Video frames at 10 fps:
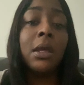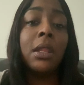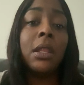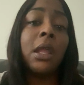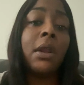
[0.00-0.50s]

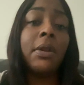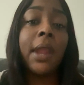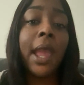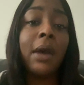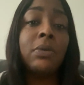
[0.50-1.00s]

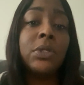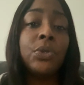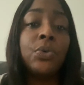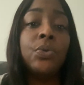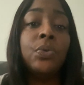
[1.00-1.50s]
learn how
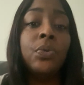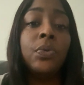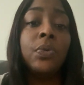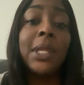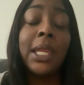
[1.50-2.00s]
to
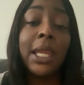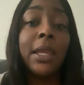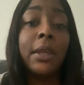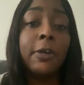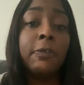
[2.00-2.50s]

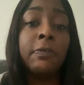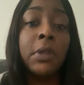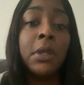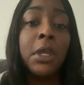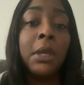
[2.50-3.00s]
give.
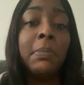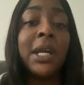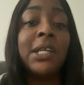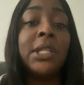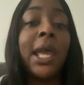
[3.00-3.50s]

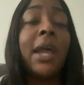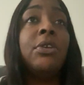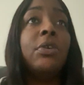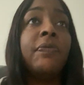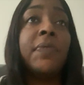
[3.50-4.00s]
Because now
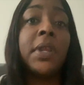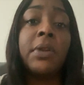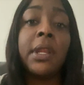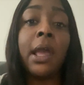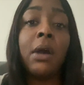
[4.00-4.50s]
you're
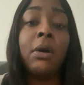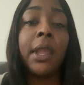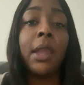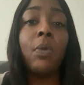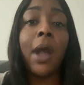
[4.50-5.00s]
figuring out,
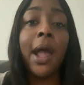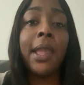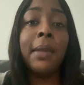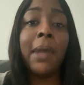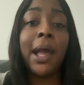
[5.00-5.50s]
okay,
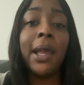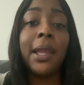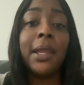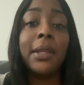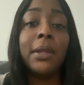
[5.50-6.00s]
why am
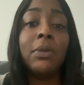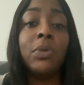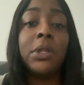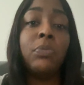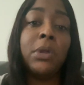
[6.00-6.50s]
I
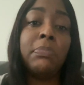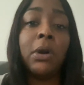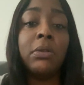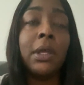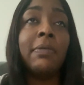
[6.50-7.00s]
with
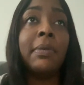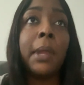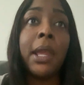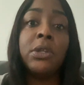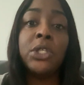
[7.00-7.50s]
both of them?
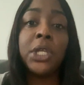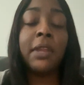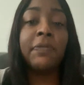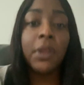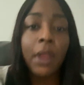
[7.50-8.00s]
Now you're
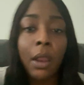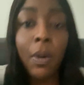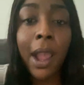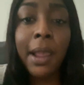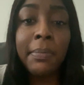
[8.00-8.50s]
trying to figure out
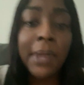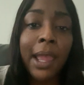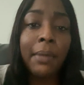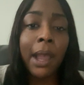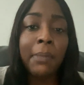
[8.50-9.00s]
why
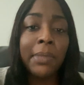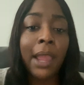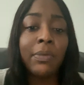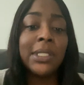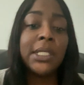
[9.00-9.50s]
I'm
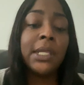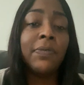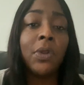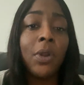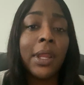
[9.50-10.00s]
not
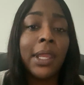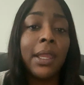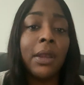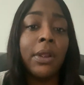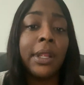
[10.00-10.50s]
receiving or